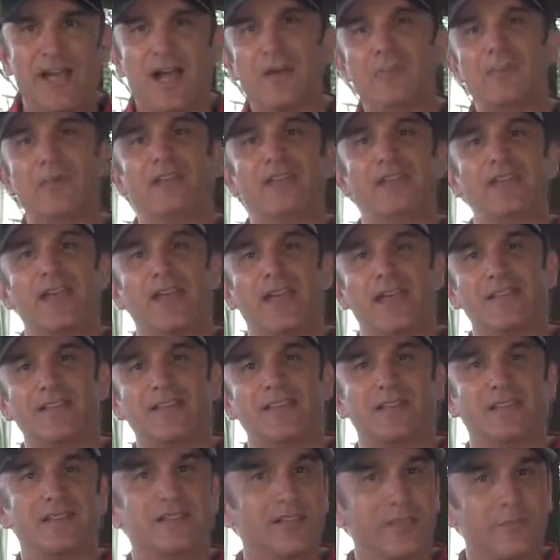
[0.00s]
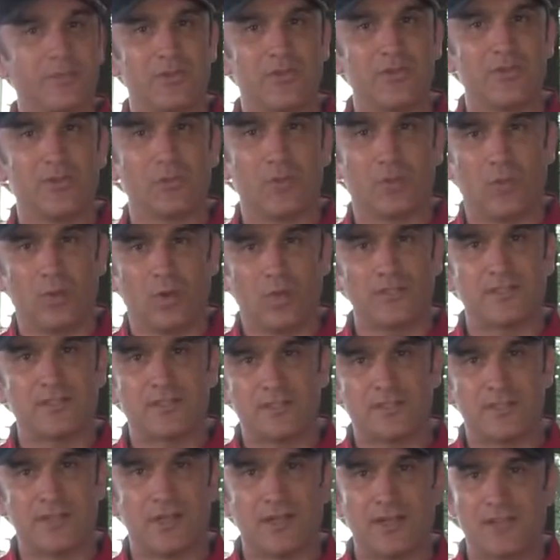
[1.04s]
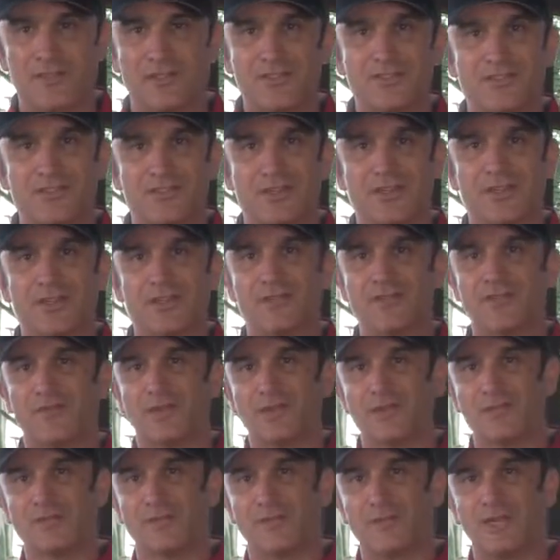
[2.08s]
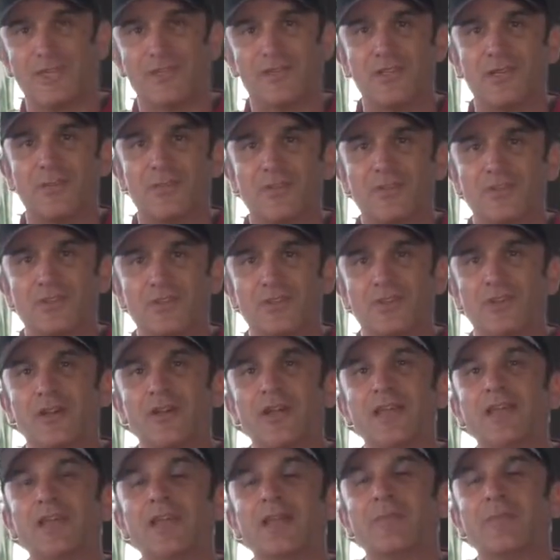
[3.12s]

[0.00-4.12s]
not been testing temperature once on this cook as far as the meat temperature.